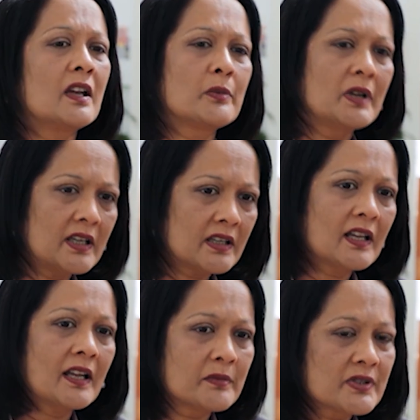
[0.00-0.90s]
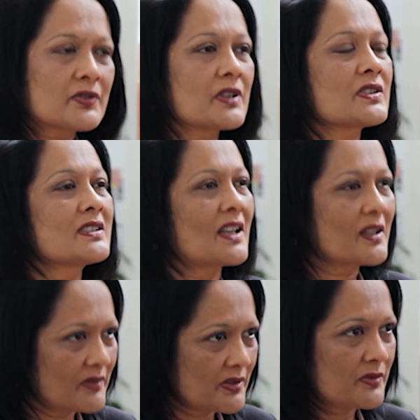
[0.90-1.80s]
and we'll hear the administration
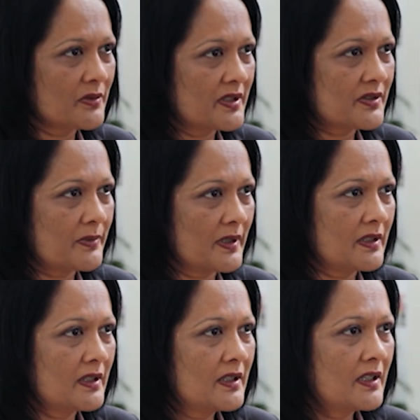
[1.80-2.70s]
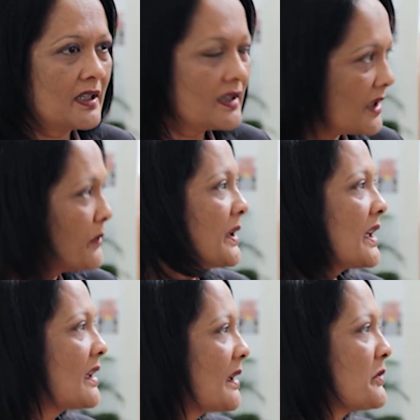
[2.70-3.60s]
side of the story as well. And then
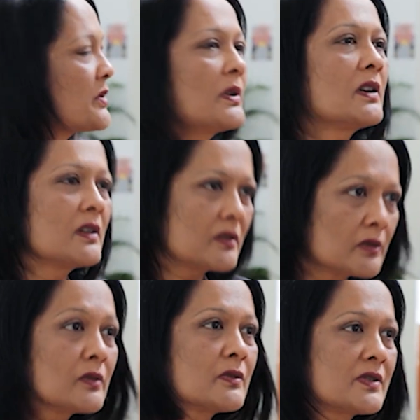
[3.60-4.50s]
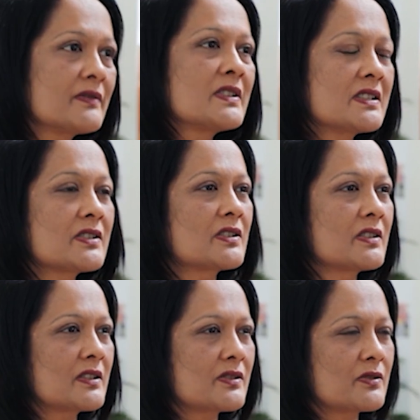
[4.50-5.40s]
we can come to a conclusive
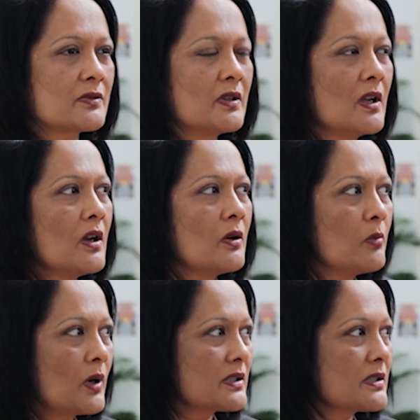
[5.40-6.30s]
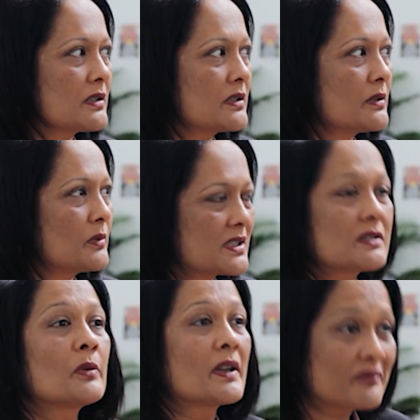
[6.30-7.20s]
decision as to
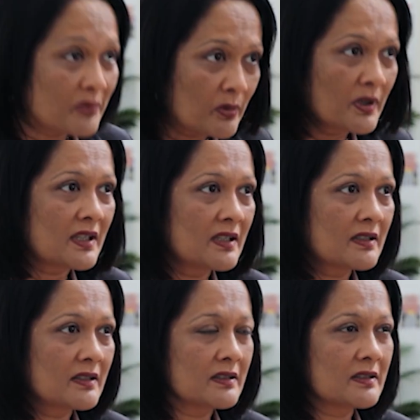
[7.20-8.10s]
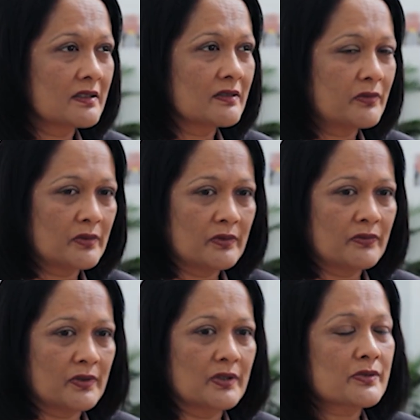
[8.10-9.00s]
what's the way forward
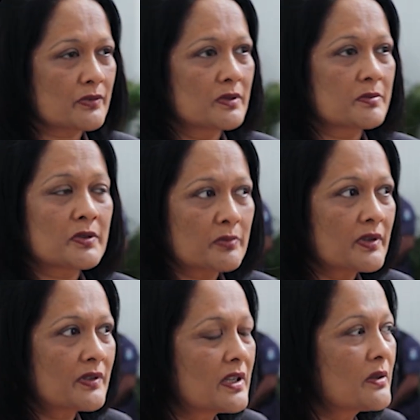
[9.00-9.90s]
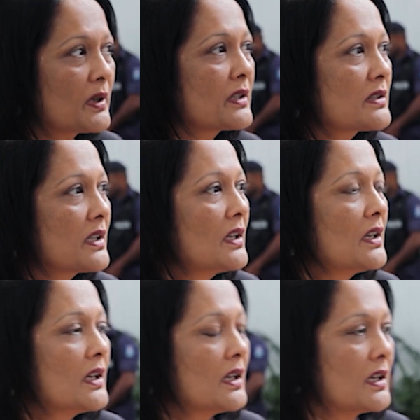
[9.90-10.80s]
for the schools, because we really
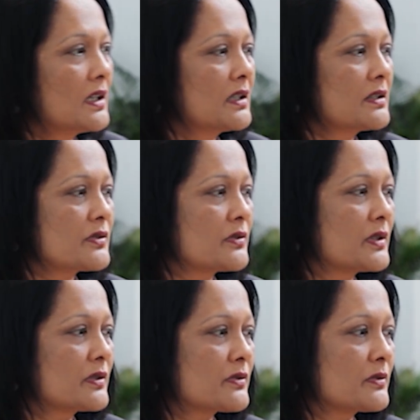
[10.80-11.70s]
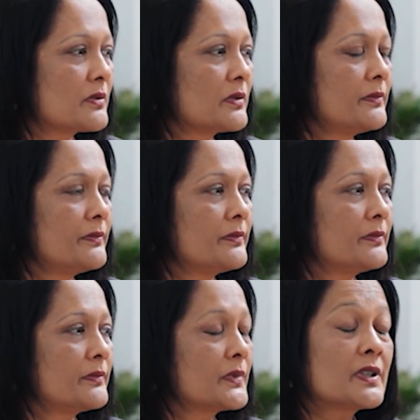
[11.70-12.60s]
want students to
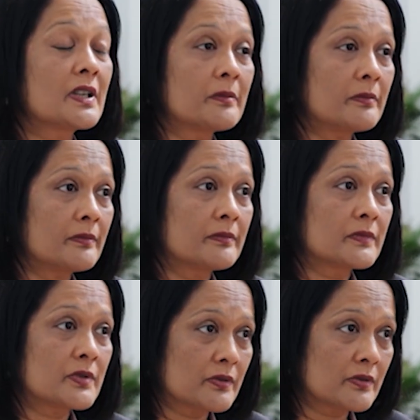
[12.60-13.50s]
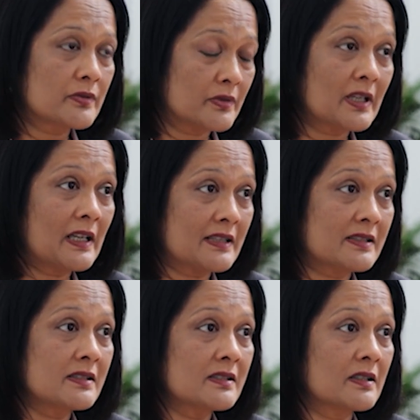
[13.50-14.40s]
return to their
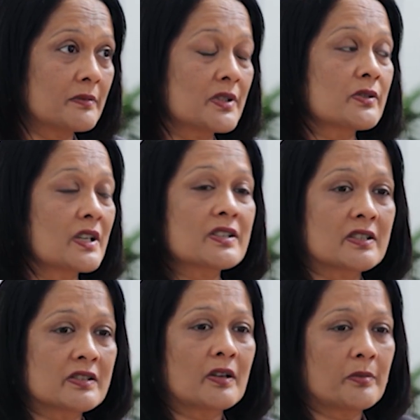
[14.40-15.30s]
classes. Education is